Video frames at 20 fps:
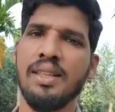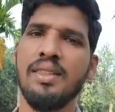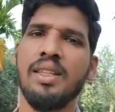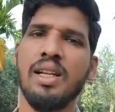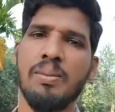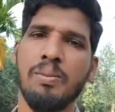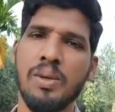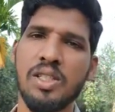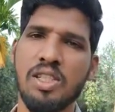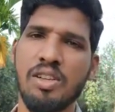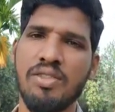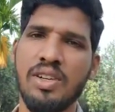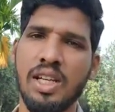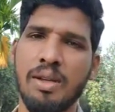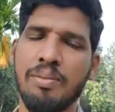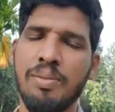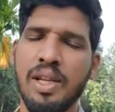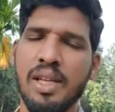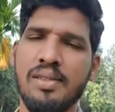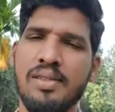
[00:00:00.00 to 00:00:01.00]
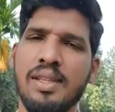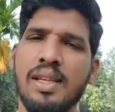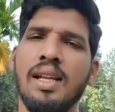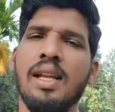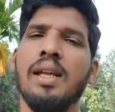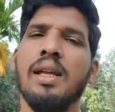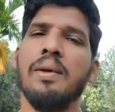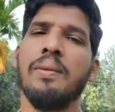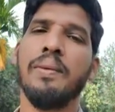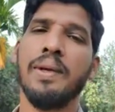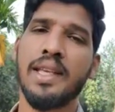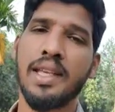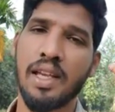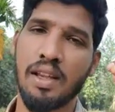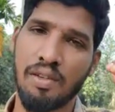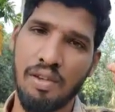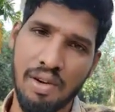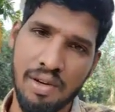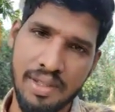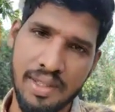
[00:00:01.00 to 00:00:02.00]
that much of temperature we
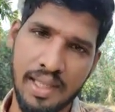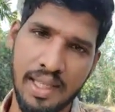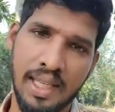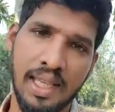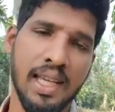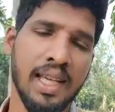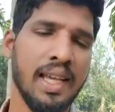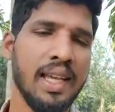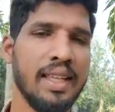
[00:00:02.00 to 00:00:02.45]
cannot see